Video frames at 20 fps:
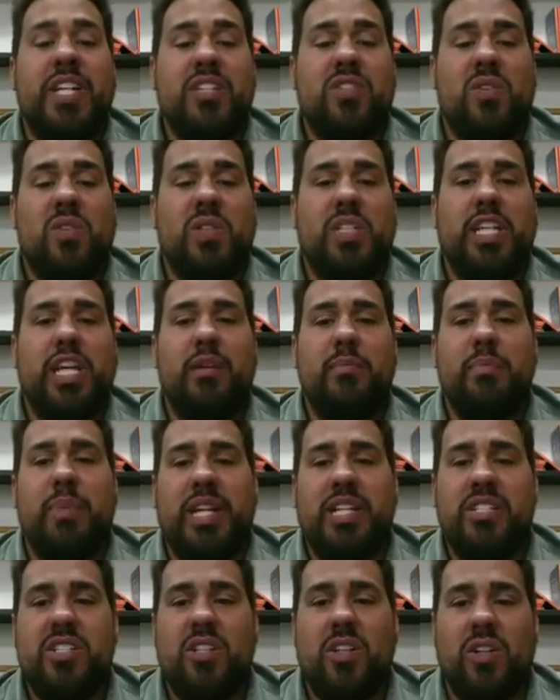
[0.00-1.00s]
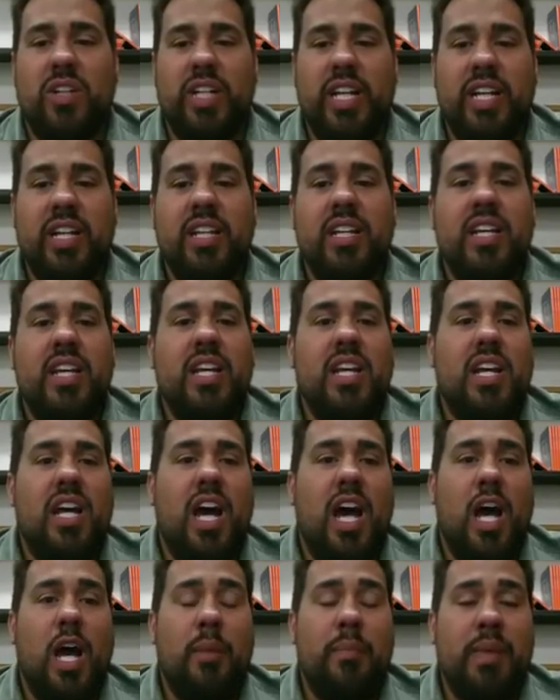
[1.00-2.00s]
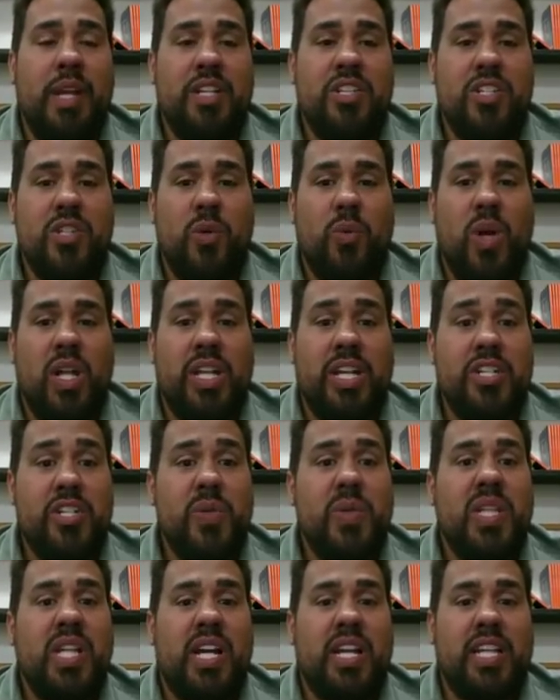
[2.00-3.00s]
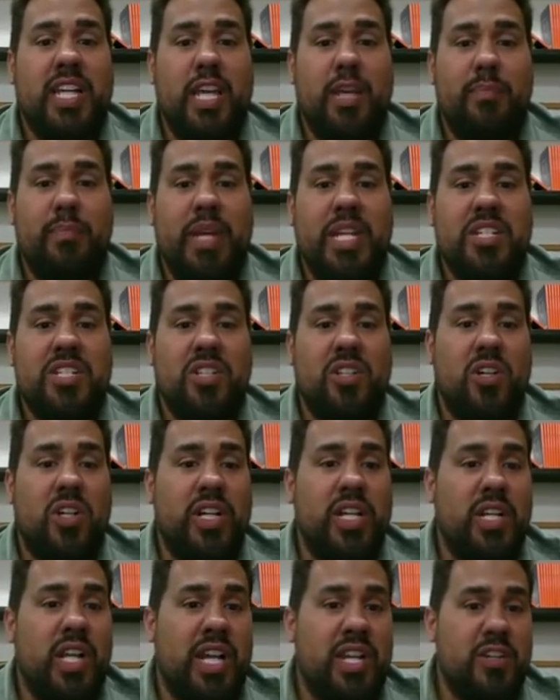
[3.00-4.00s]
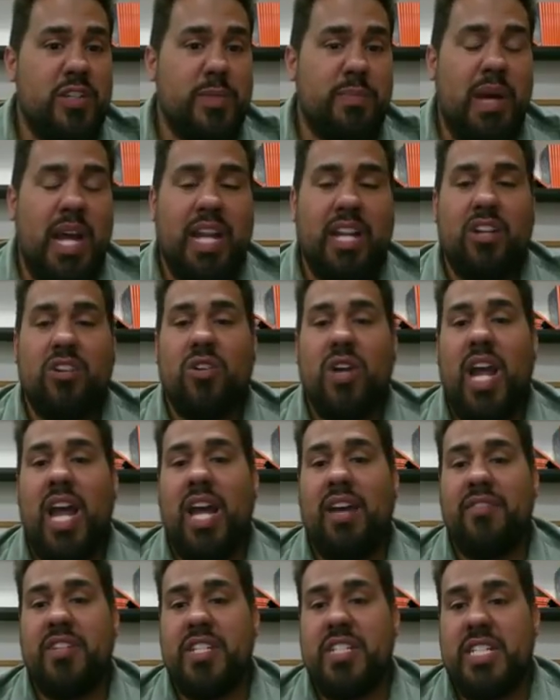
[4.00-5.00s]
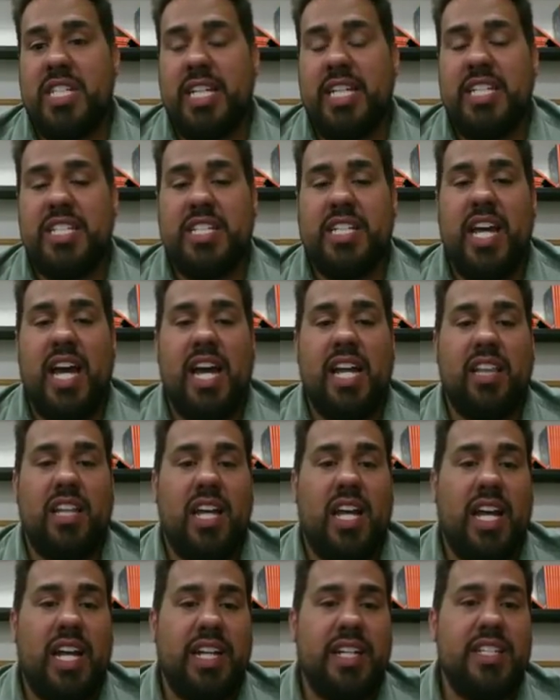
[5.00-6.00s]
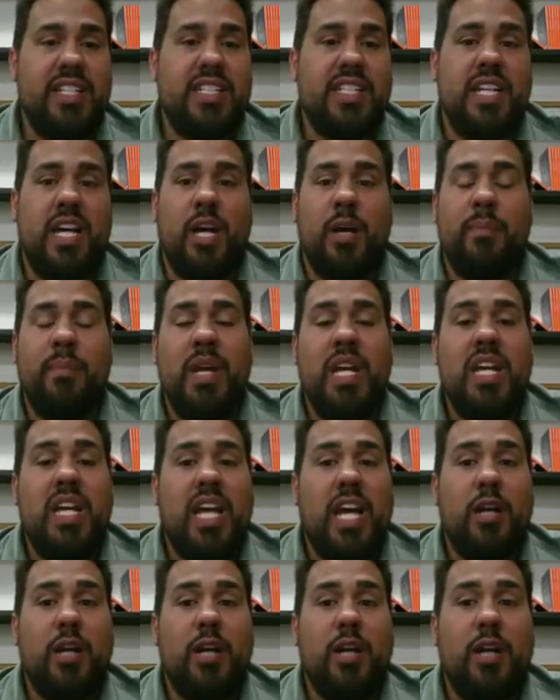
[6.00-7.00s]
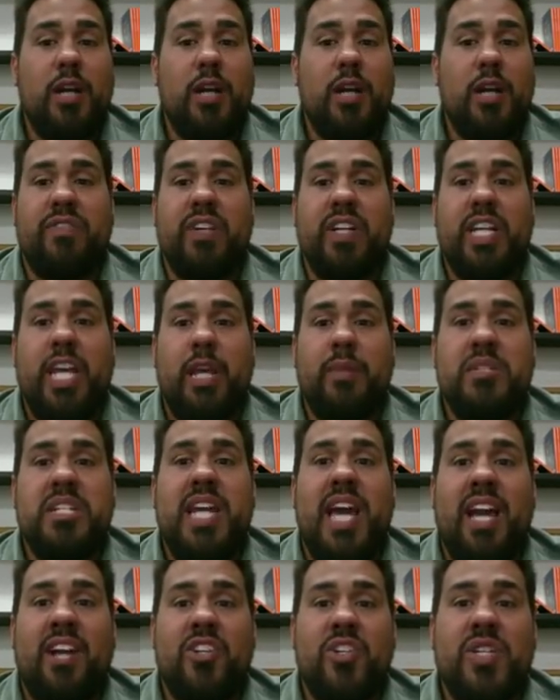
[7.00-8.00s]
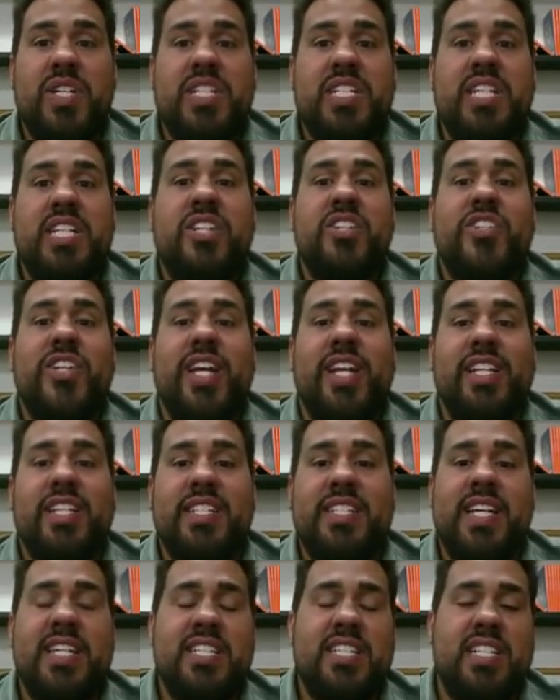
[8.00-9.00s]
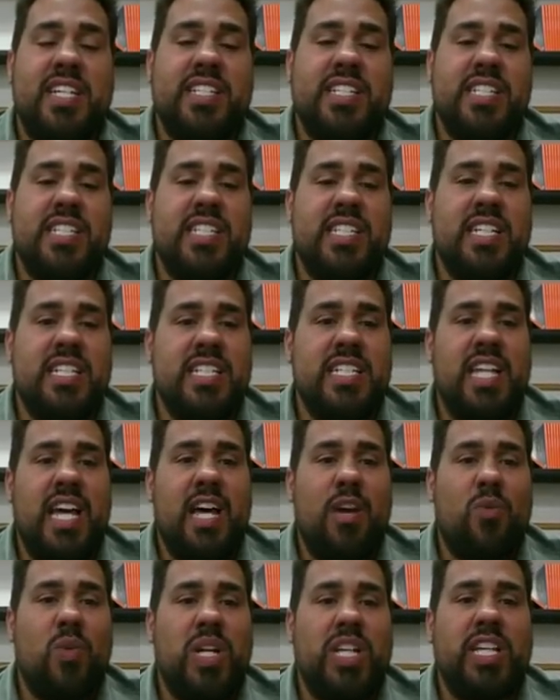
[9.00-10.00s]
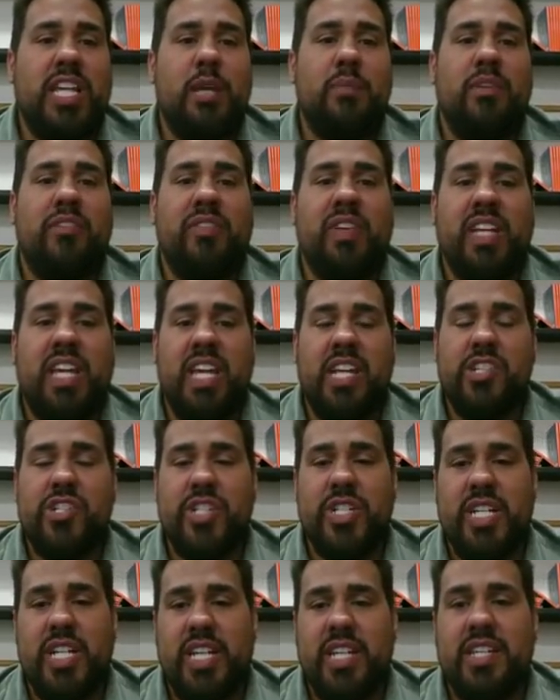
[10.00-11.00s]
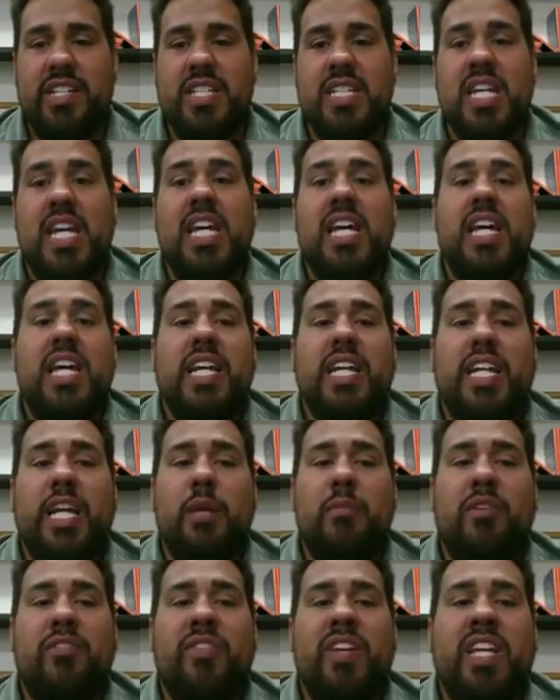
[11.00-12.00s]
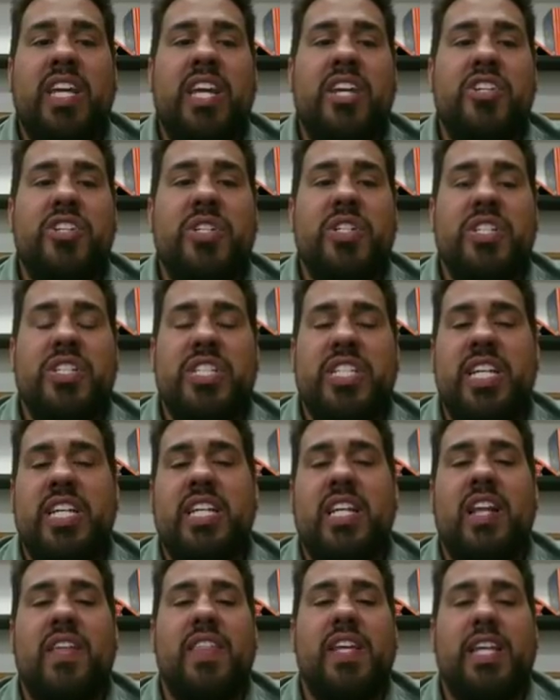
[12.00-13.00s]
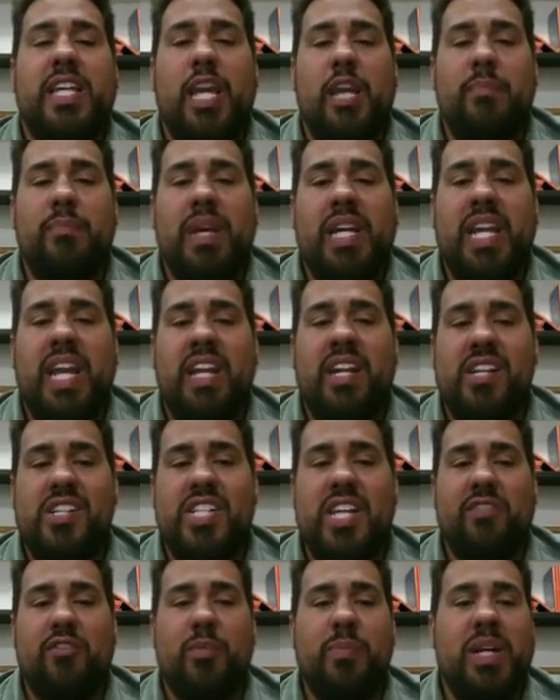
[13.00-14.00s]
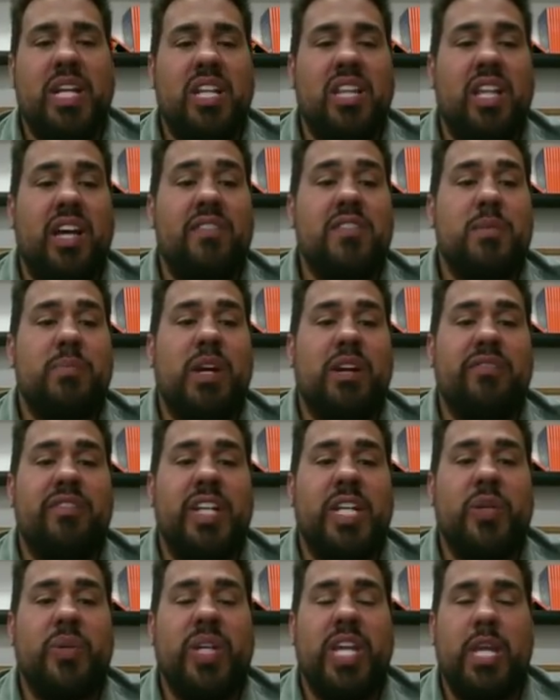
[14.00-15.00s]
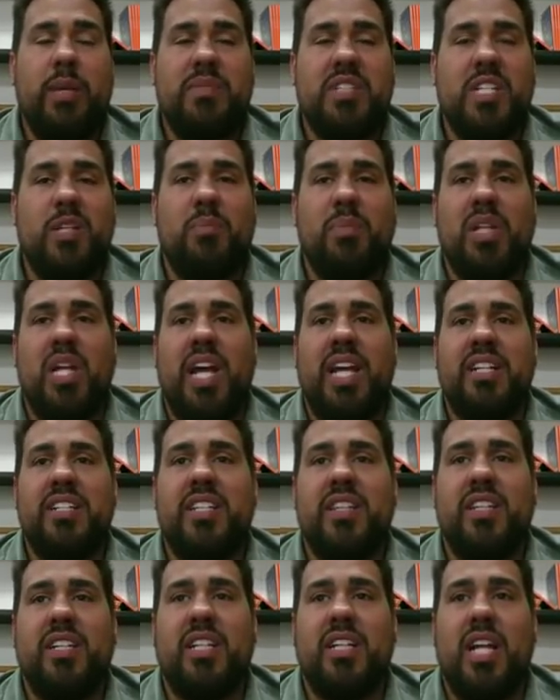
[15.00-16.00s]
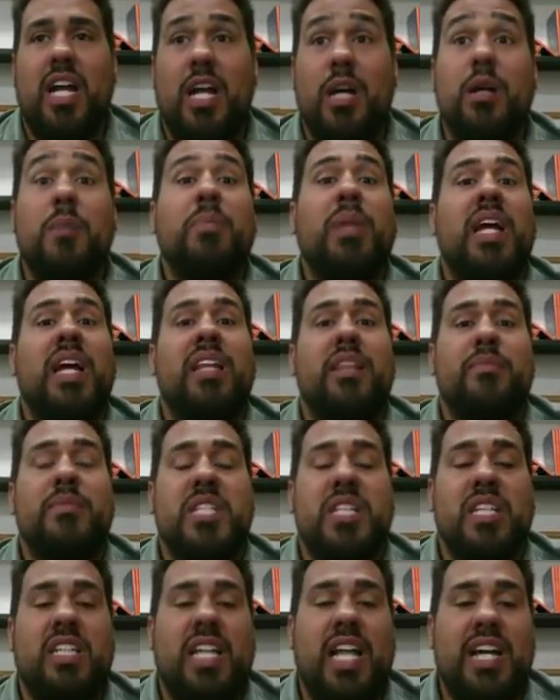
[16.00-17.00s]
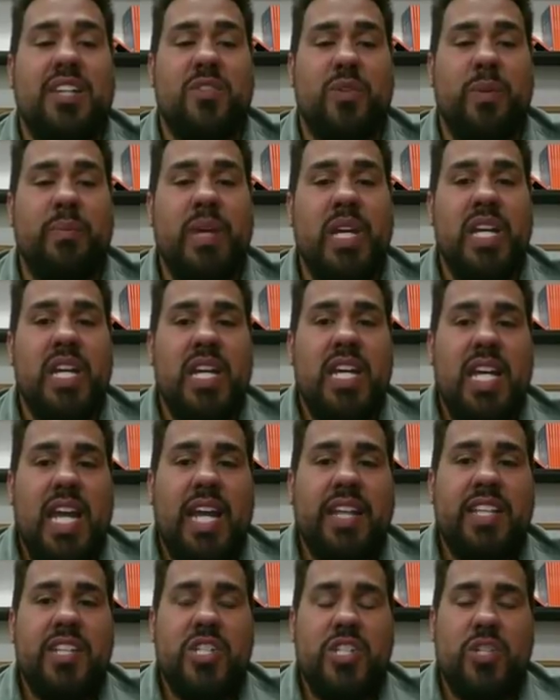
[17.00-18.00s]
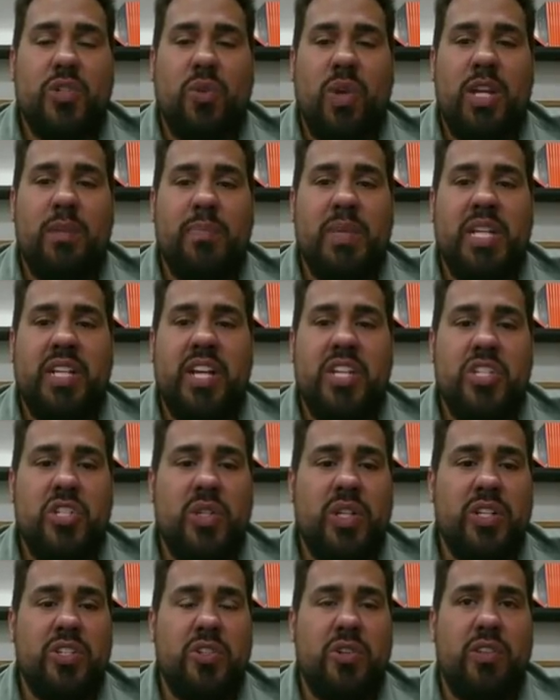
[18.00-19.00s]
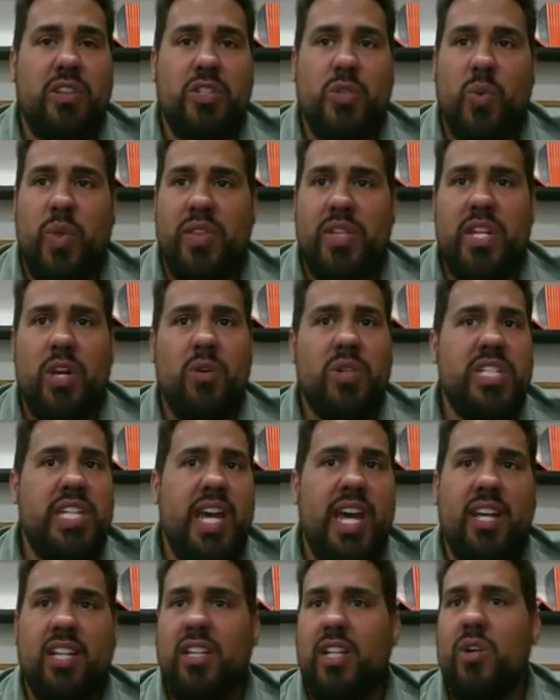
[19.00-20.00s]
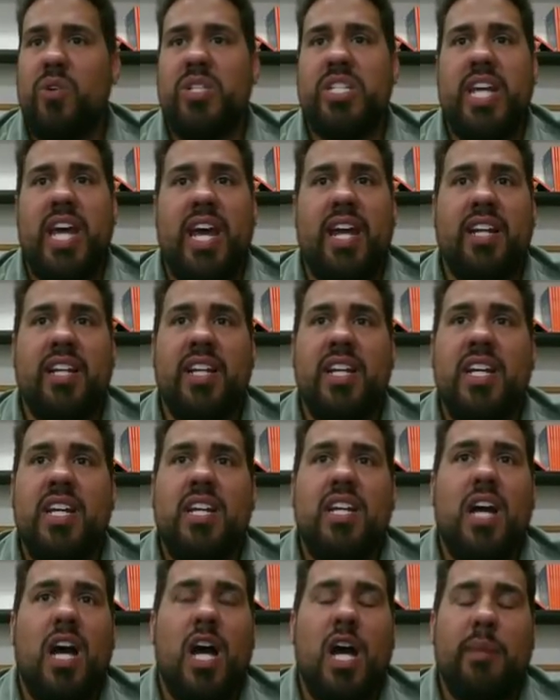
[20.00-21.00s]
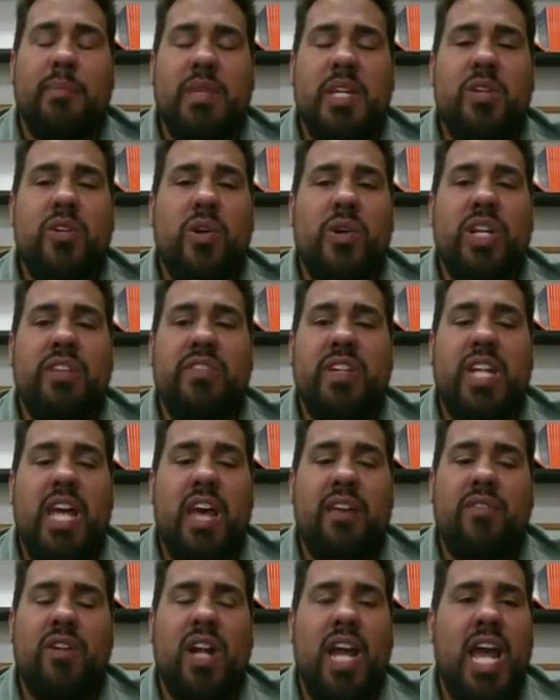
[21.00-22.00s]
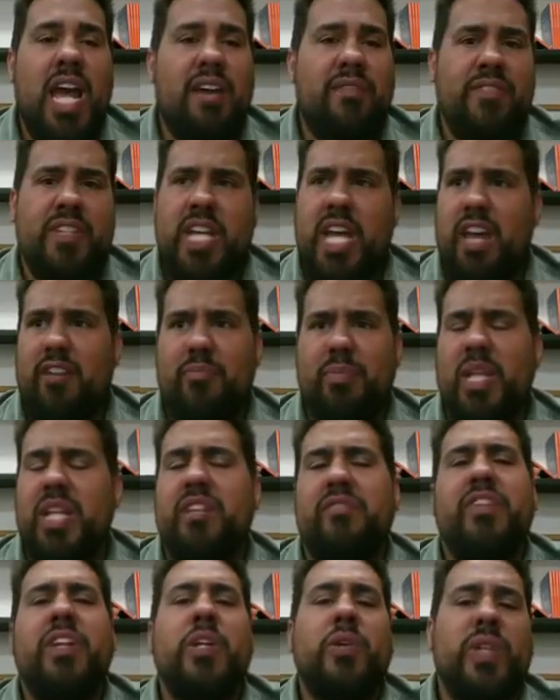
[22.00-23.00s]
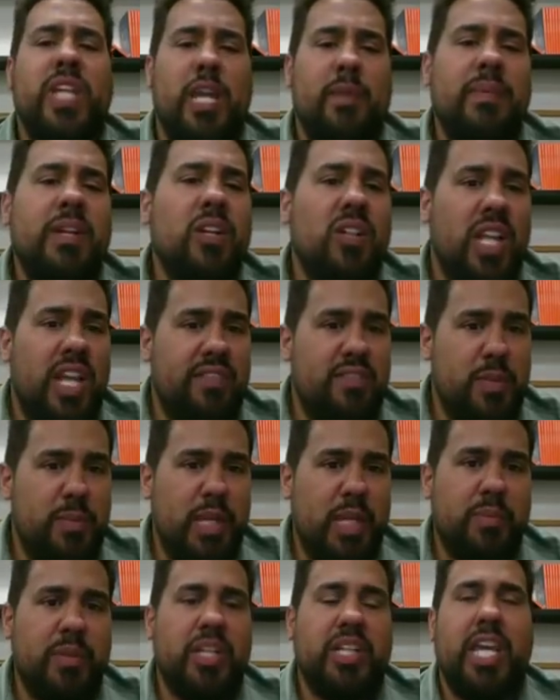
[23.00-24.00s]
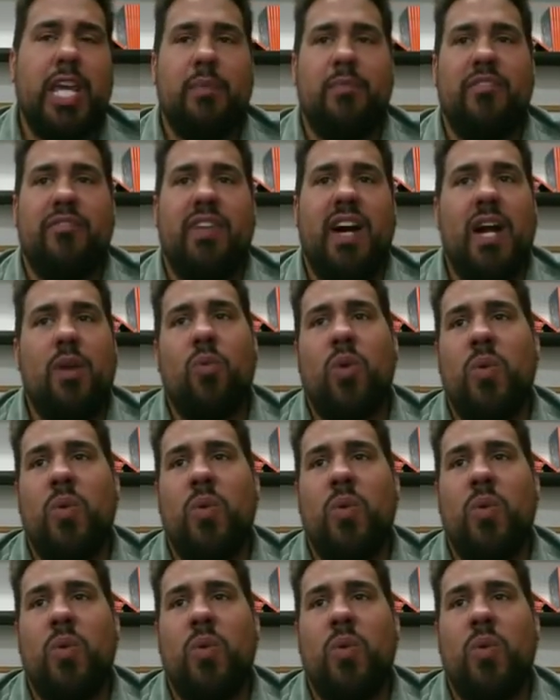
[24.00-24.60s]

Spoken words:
That's called game-based learning. And so while I do a lot of game-based learning, I use Minecraft and City Skylines and a bunch of different games to actually teach and assess lessons. That's not what gamification is. Gamification is taking the game mechanics everybody loves about video games and applying them to the classroom. And this is great because you could do this with no tech, low tech. You don't even ever have to have played a video game in your life to be able to gamify.